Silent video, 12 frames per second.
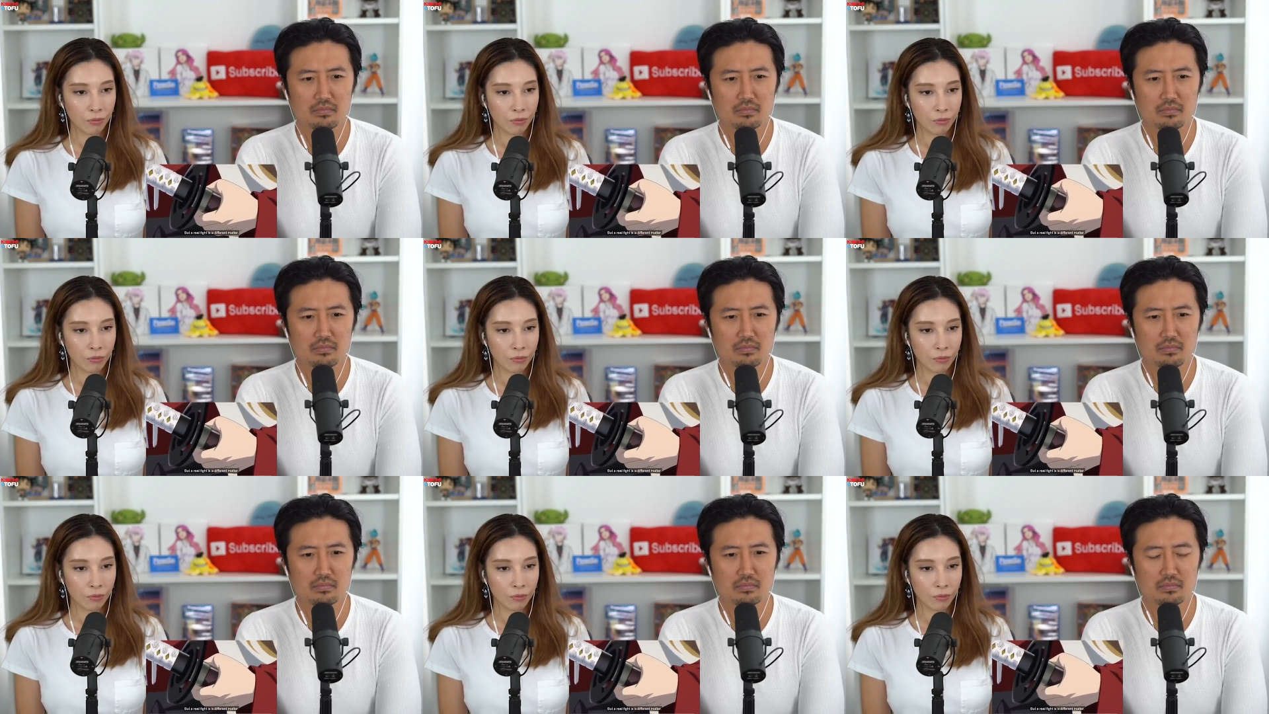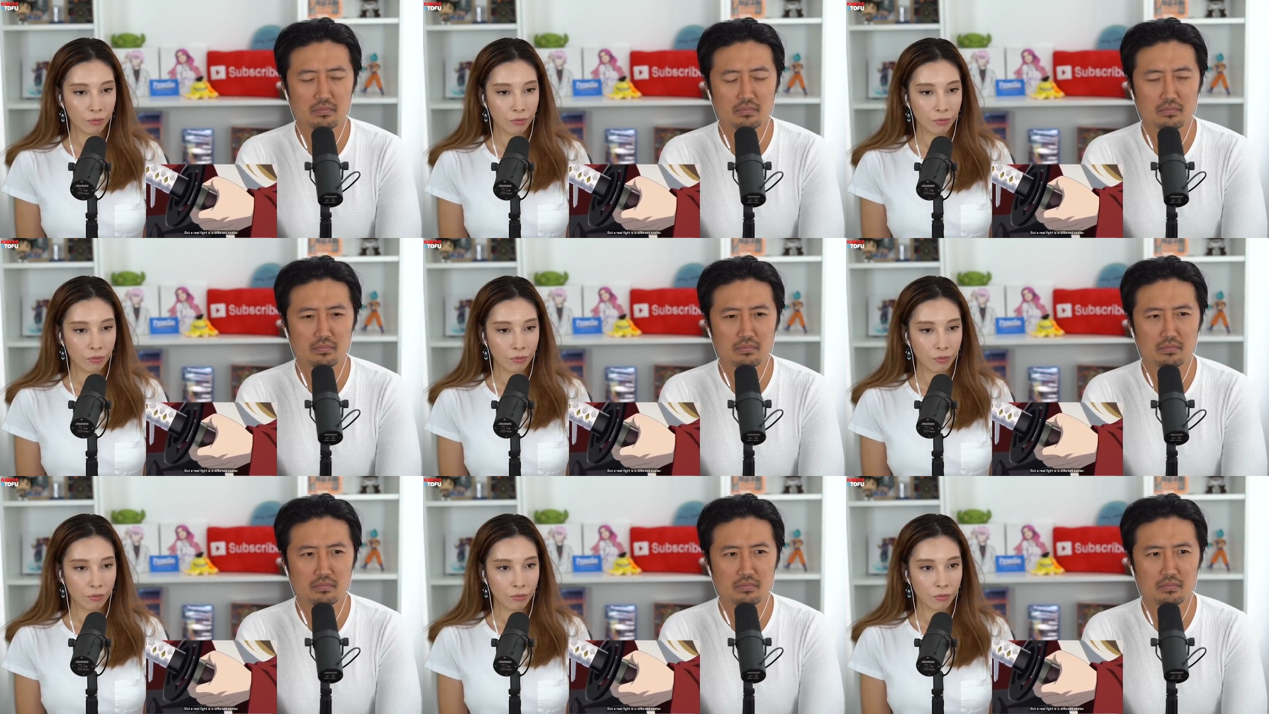
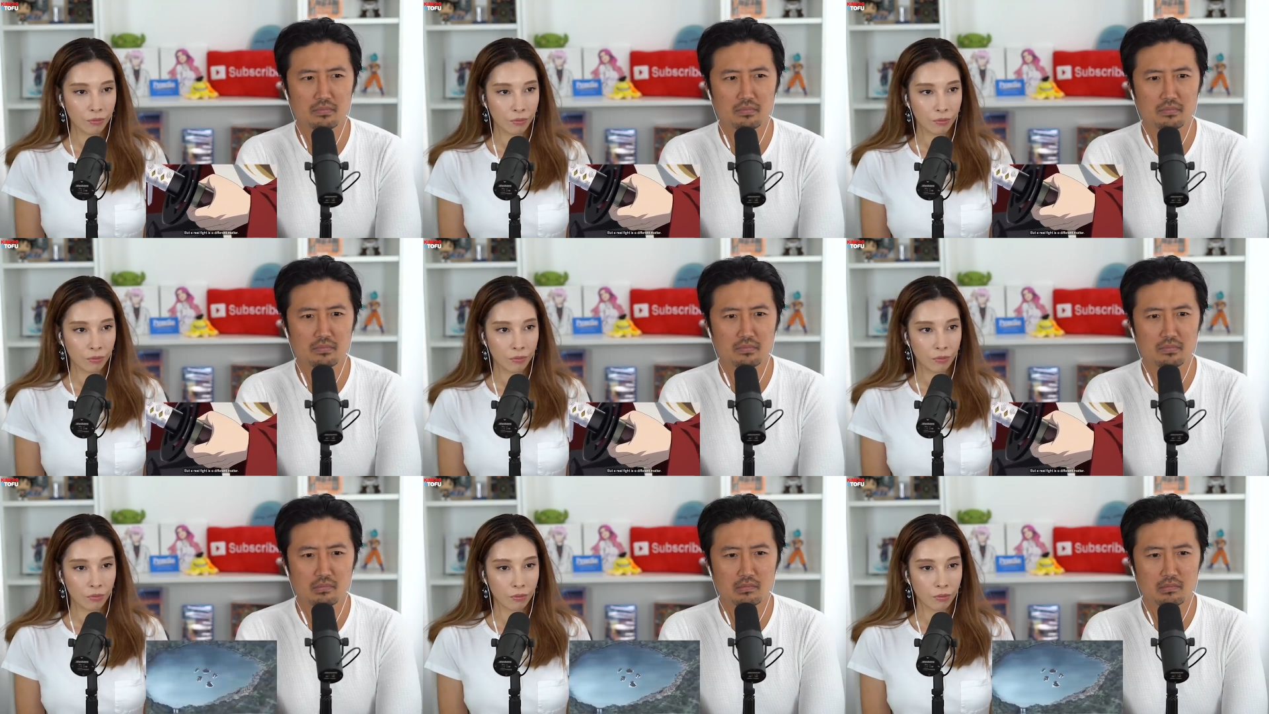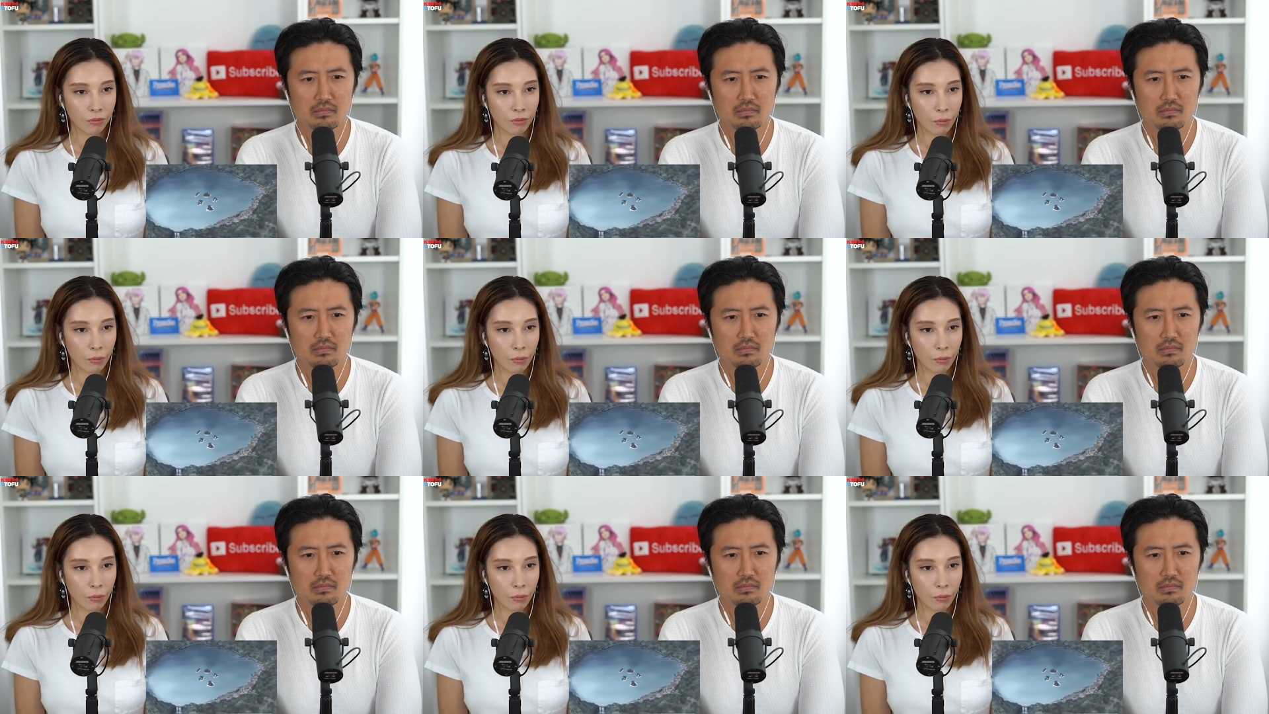Nobody speaks.